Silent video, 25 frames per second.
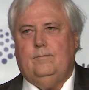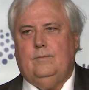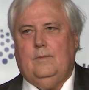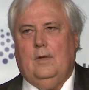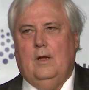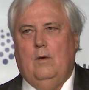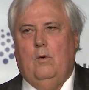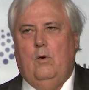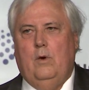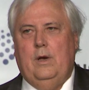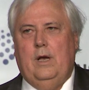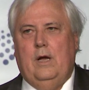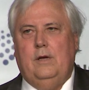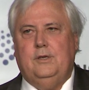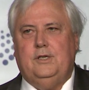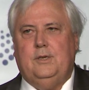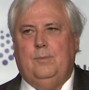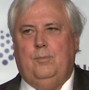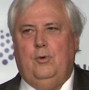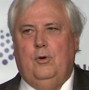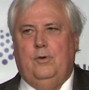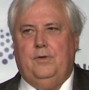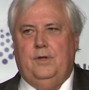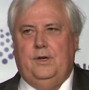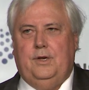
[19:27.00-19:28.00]
Well, we don't
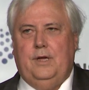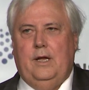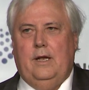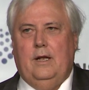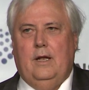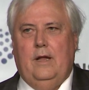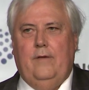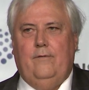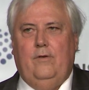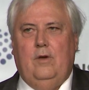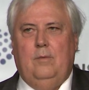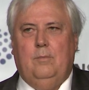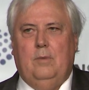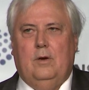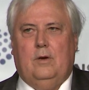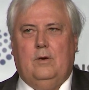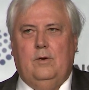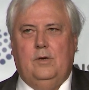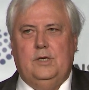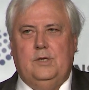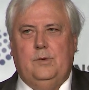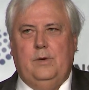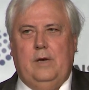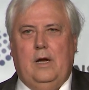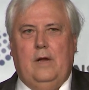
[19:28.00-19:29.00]
support the debt levy
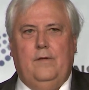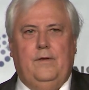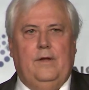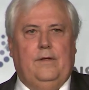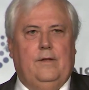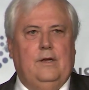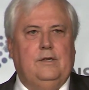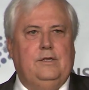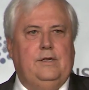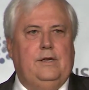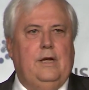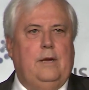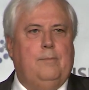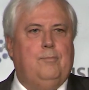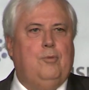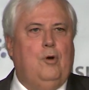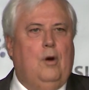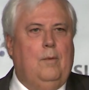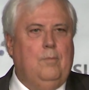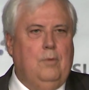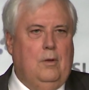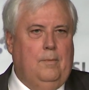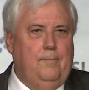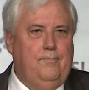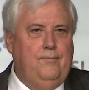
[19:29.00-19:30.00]
because we don't think there's a debt
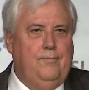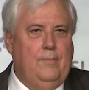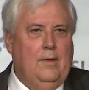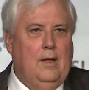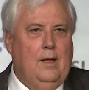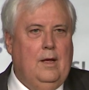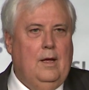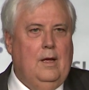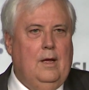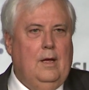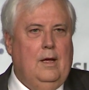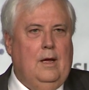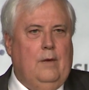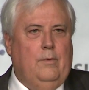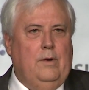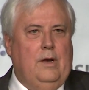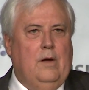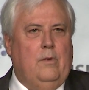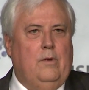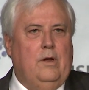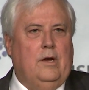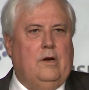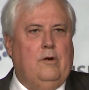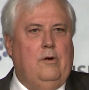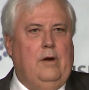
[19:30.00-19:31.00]
problem. We don't
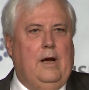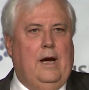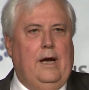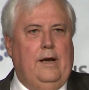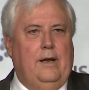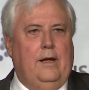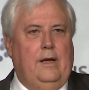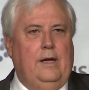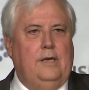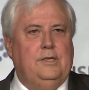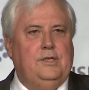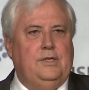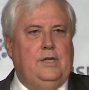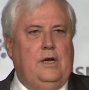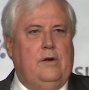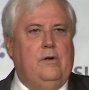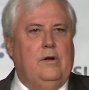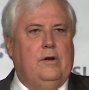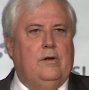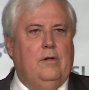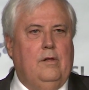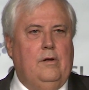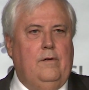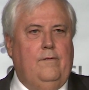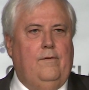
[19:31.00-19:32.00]
want to create a
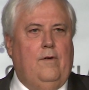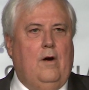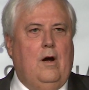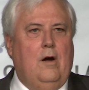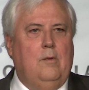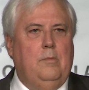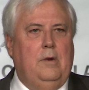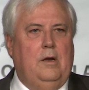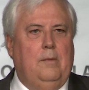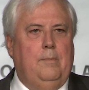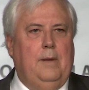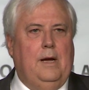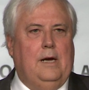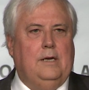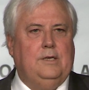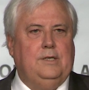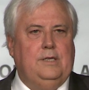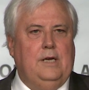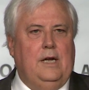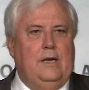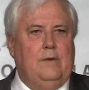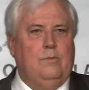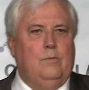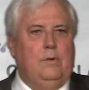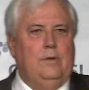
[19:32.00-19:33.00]
hysterical environment about
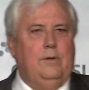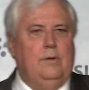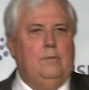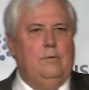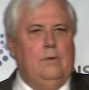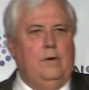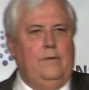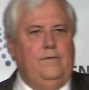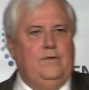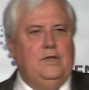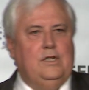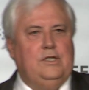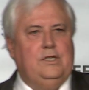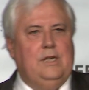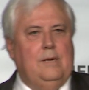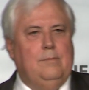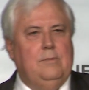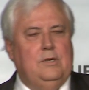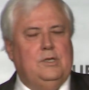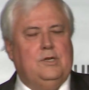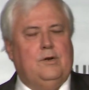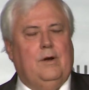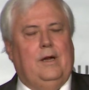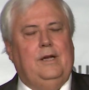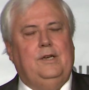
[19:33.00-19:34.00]
debt when I've just
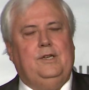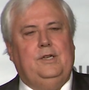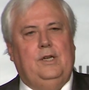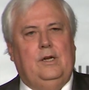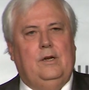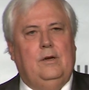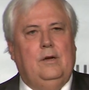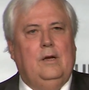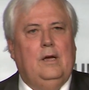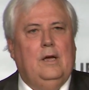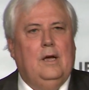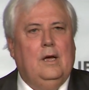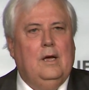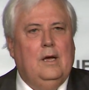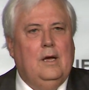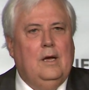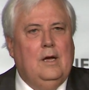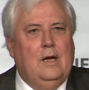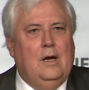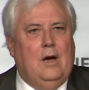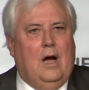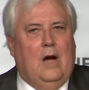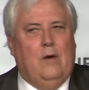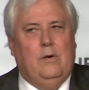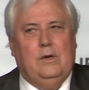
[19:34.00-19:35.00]
demonstrated to you
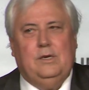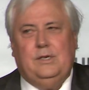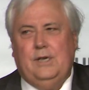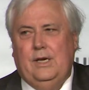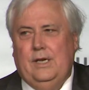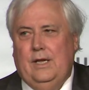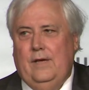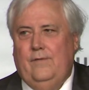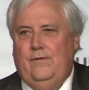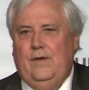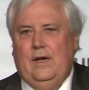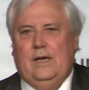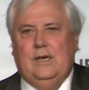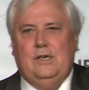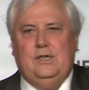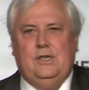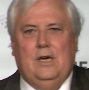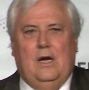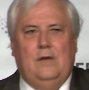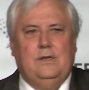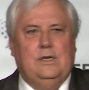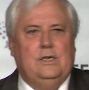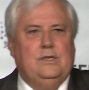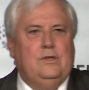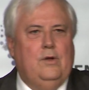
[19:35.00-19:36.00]
OECD figures show
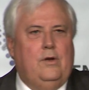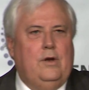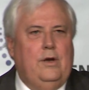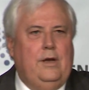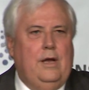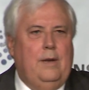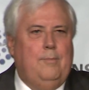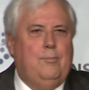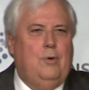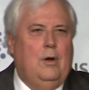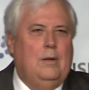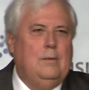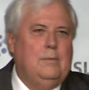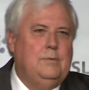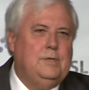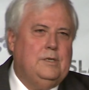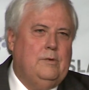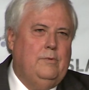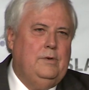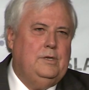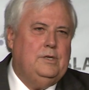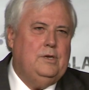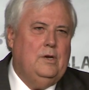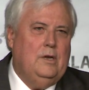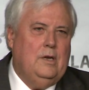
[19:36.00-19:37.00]
there's not a debt problem, so
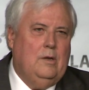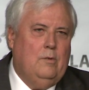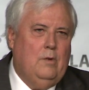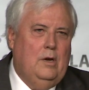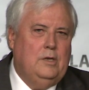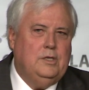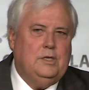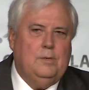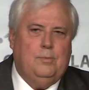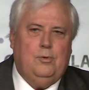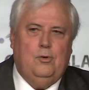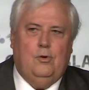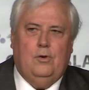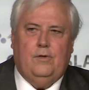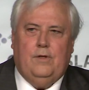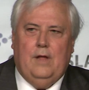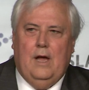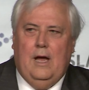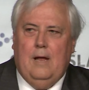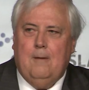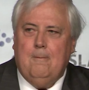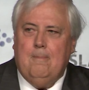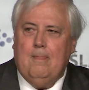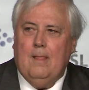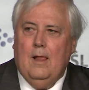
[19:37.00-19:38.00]
we certainly won't support
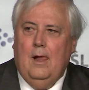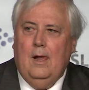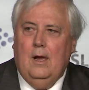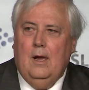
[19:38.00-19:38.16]
that.